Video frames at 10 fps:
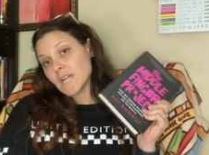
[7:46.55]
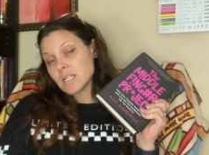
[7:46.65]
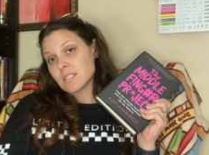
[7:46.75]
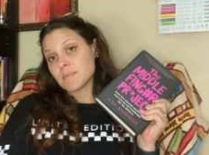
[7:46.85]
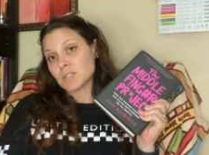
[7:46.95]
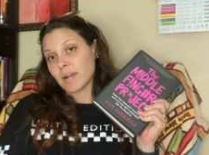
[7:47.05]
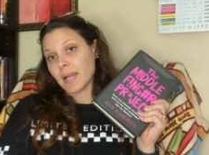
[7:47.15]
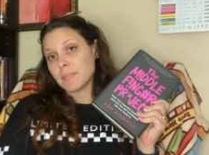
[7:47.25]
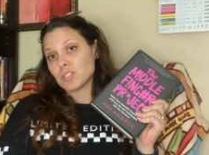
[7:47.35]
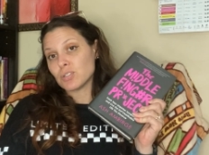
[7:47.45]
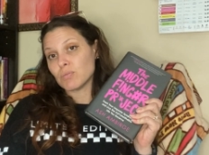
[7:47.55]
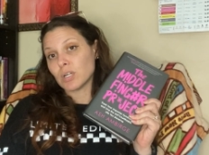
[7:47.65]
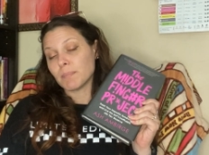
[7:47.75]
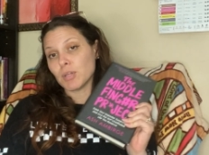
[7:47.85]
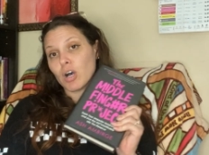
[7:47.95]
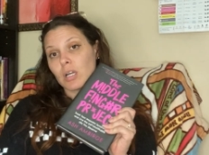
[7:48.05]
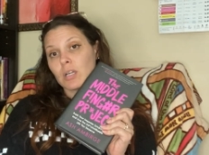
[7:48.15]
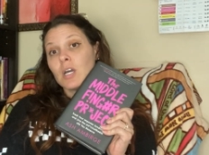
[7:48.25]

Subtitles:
subscribe to her blog.